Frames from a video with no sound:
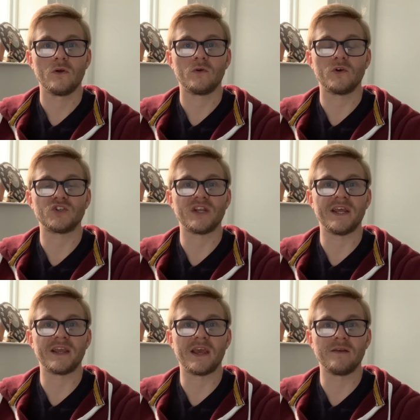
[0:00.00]
Question
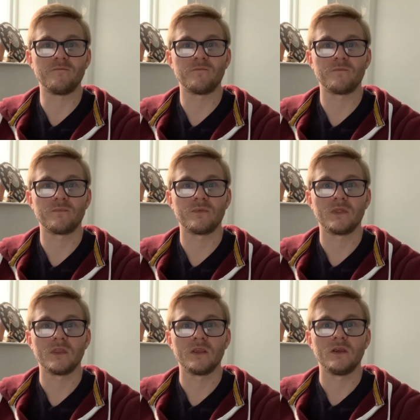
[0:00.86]
8 again.
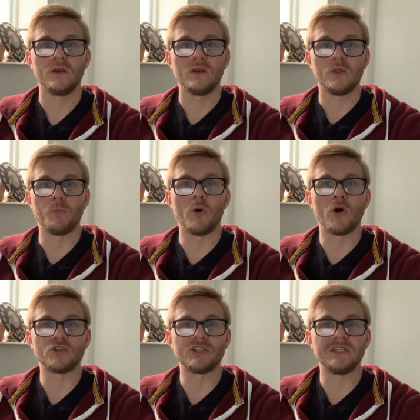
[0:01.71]
The
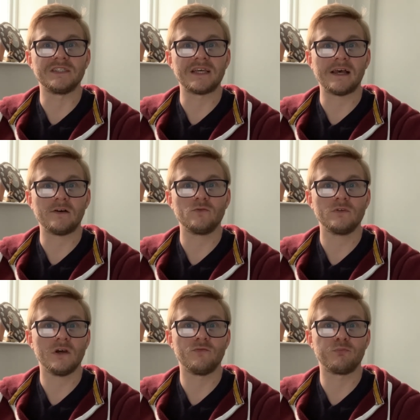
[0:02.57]
Portuguese
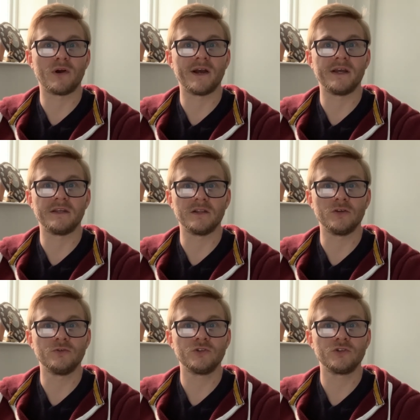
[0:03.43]
town of Praia da
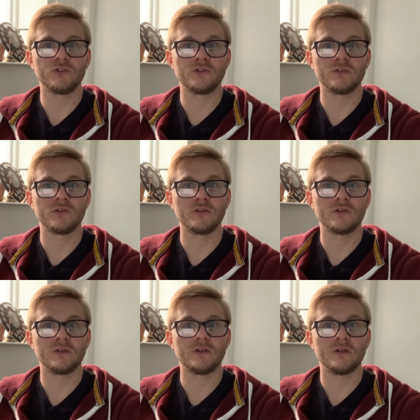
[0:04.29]
Luz
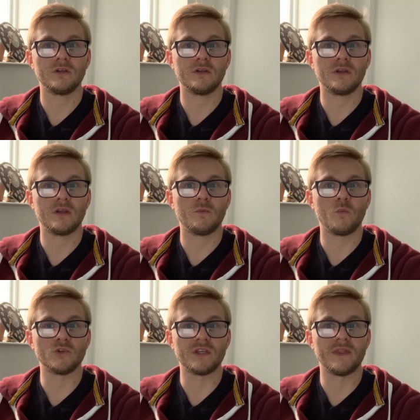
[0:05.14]

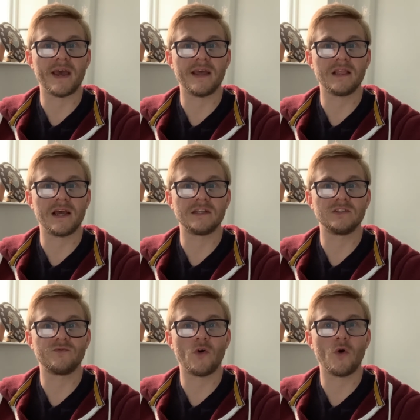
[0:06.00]
was in the
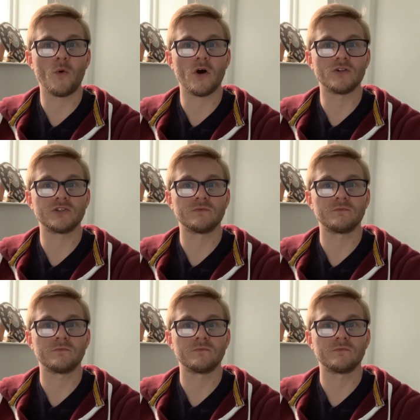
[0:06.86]
headlines for what?